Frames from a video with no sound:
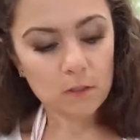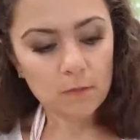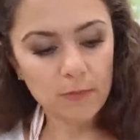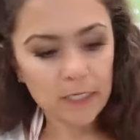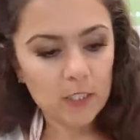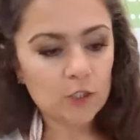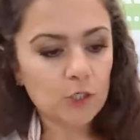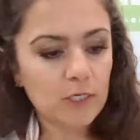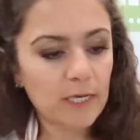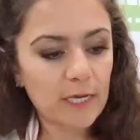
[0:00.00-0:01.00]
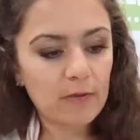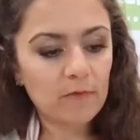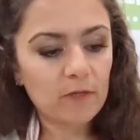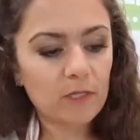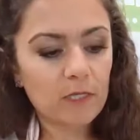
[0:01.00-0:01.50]
making sure to get
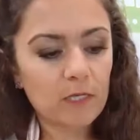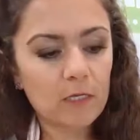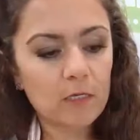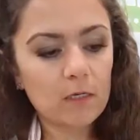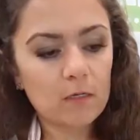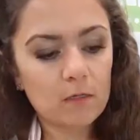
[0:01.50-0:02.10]
everything.